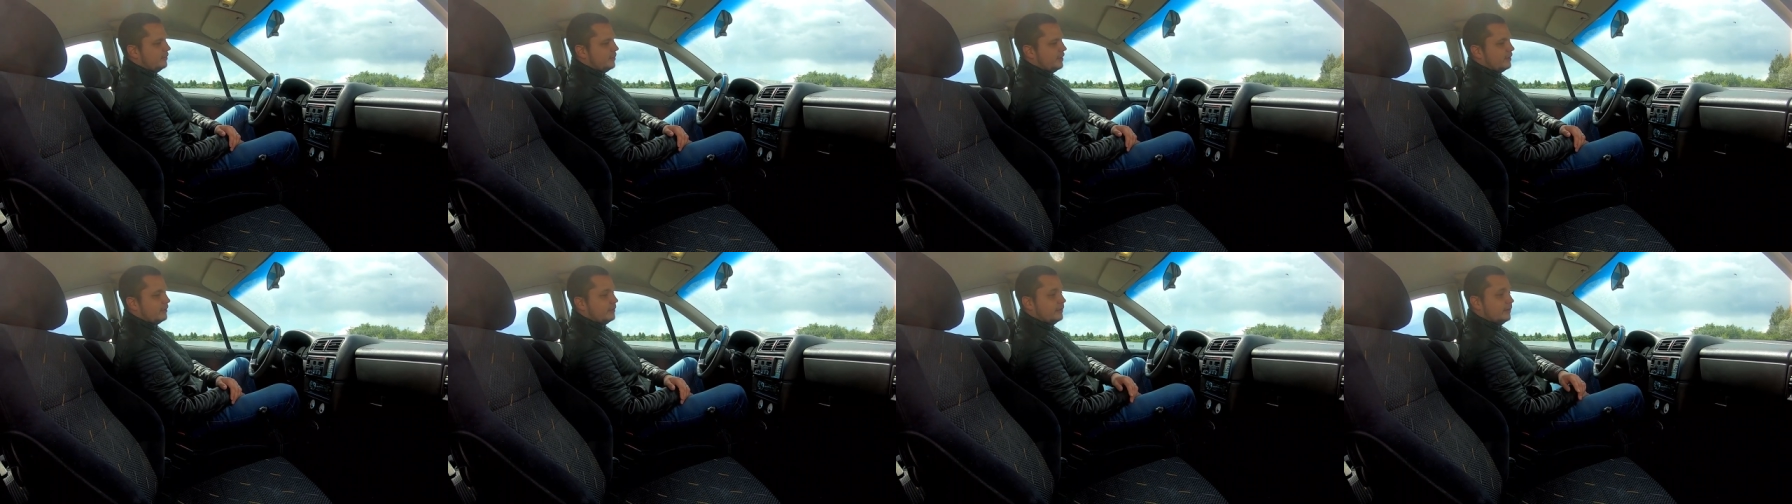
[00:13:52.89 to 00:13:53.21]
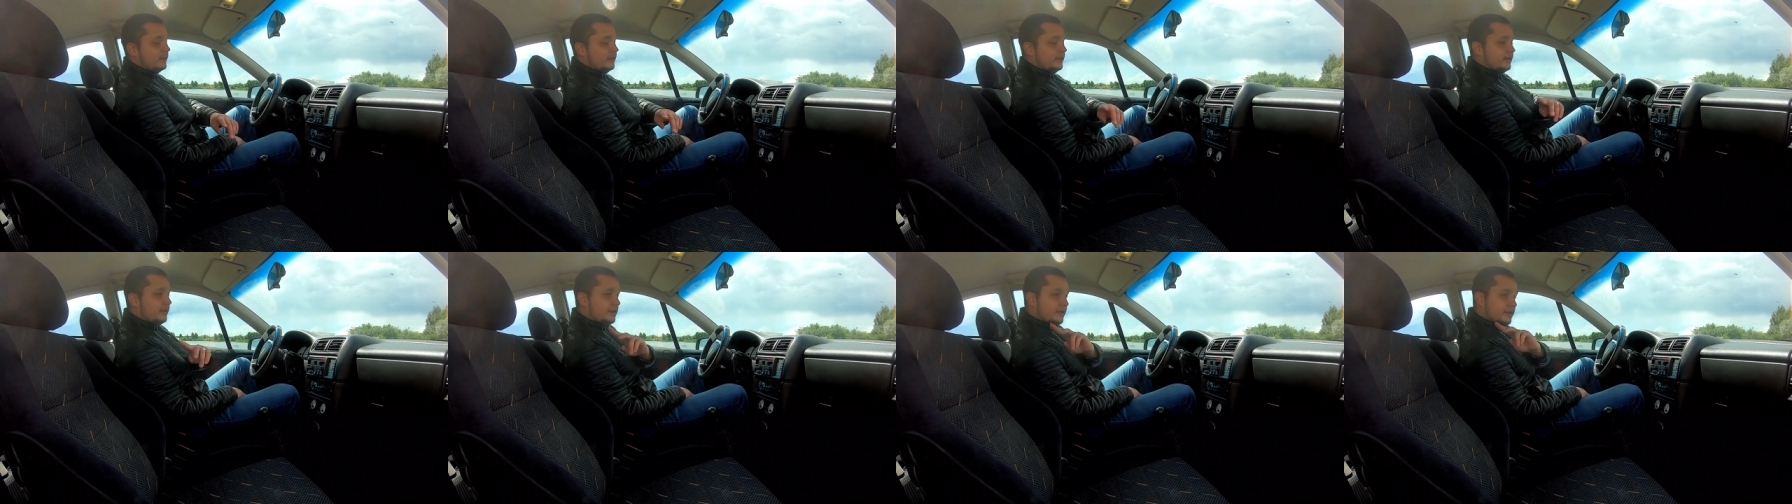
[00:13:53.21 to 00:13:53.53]
But
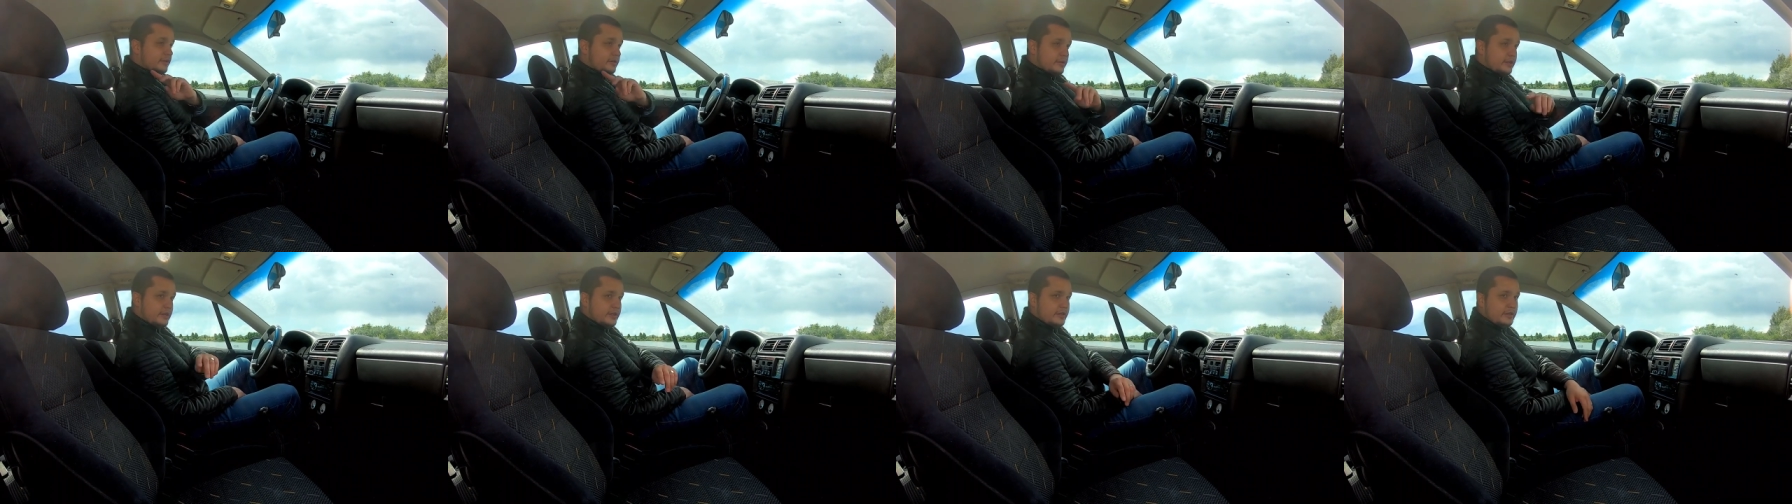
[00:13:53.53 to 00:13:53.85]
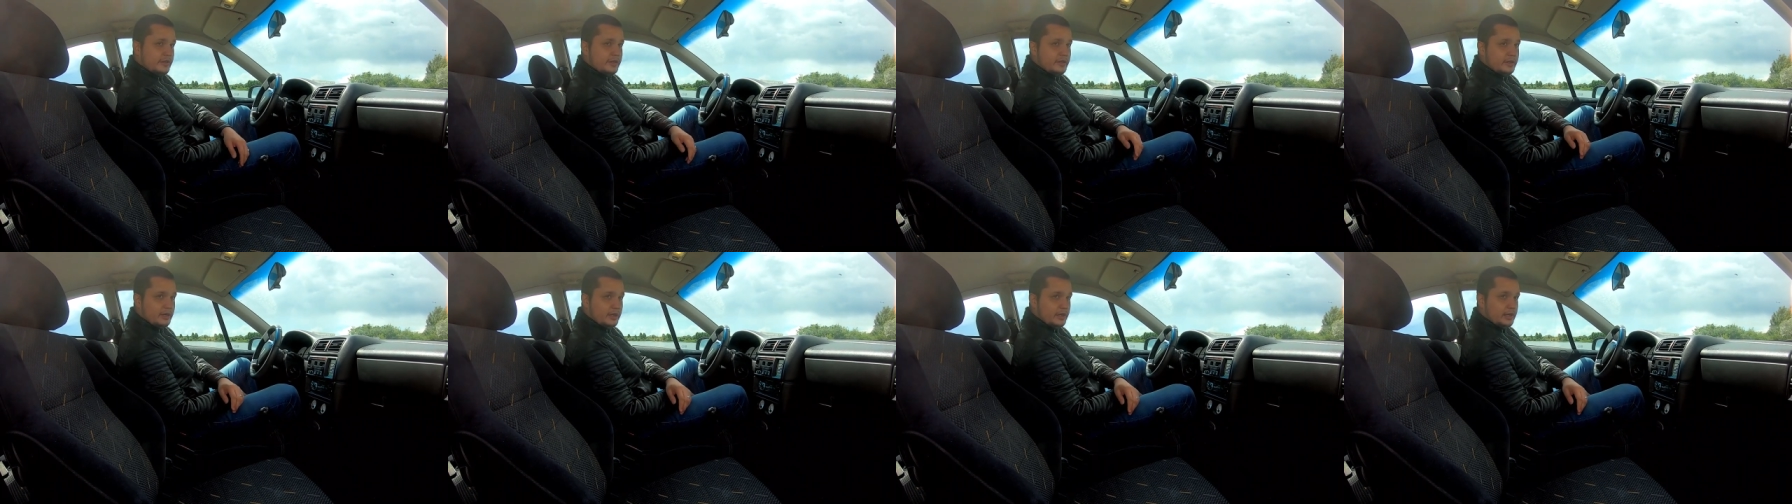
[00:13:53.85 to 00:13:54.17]
the
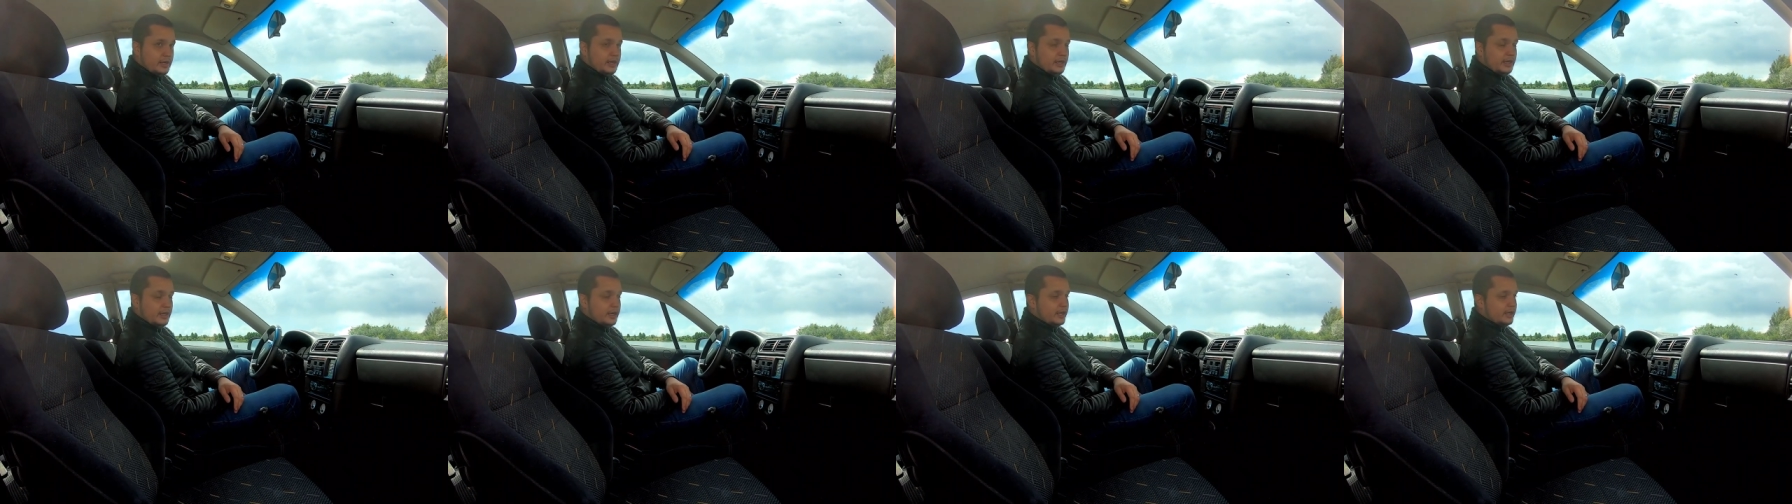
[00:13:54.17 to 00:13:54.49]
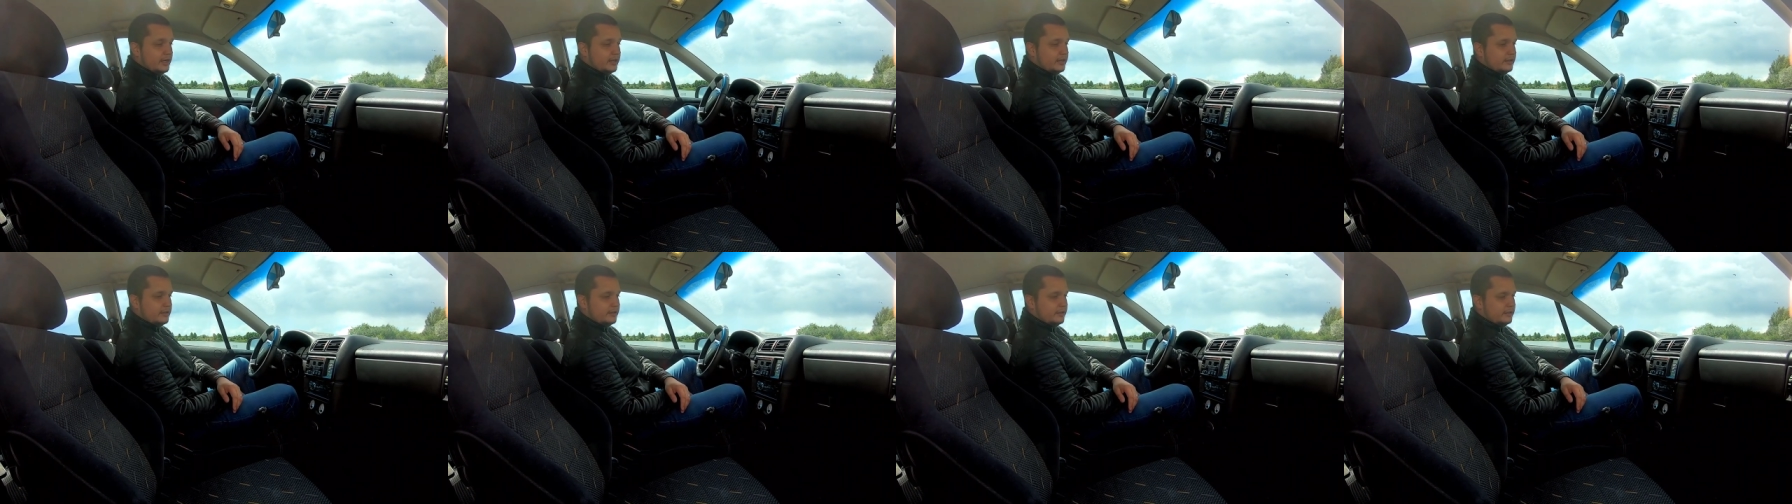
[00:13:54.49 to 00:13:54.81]
original I
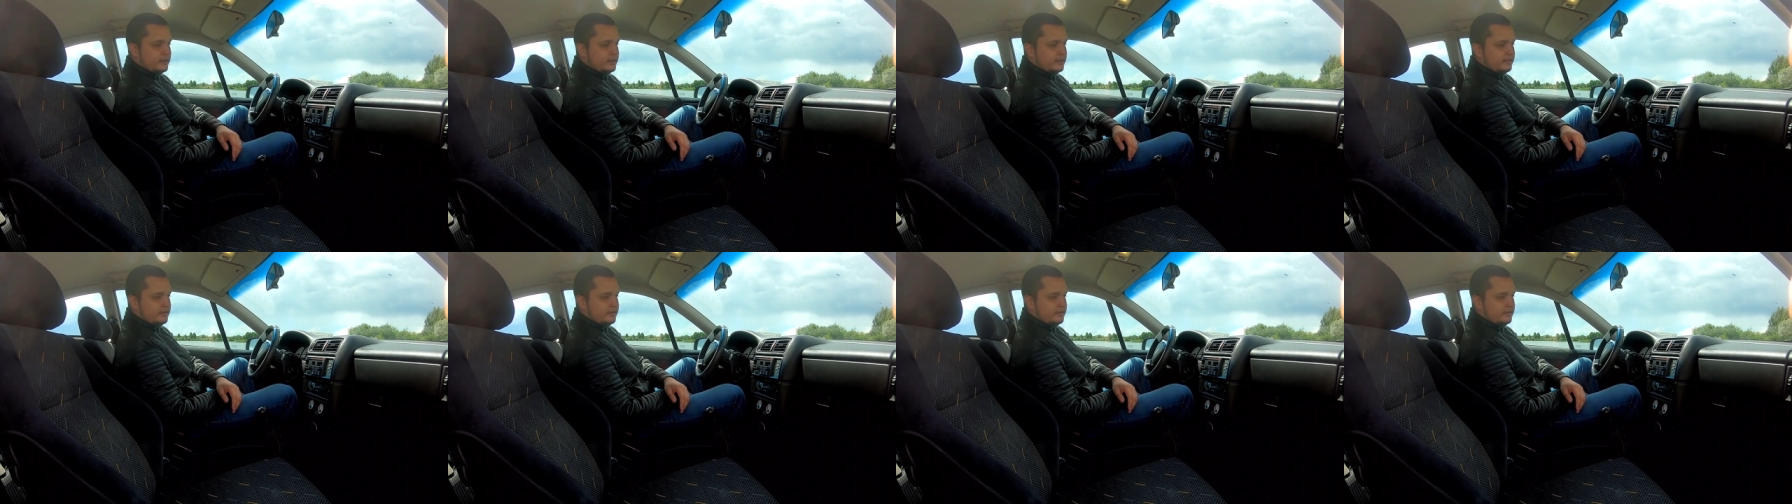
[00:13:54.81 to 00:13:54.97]
had,